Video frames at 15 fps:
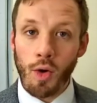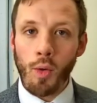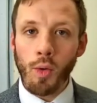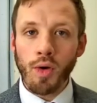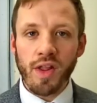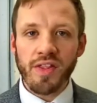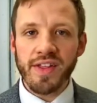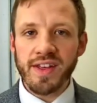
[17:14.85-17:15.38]
all
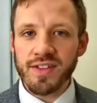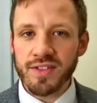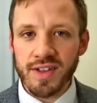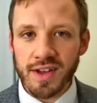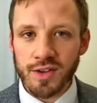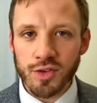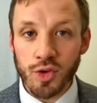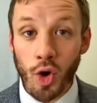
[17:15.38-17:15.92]
of these
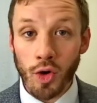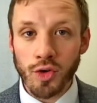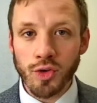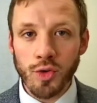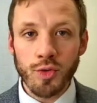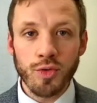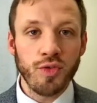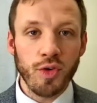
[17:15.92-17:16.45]
things God
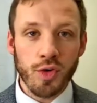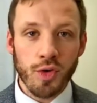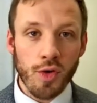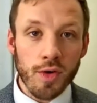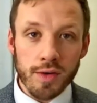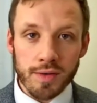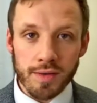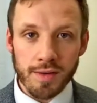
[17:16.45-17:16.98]
used for good.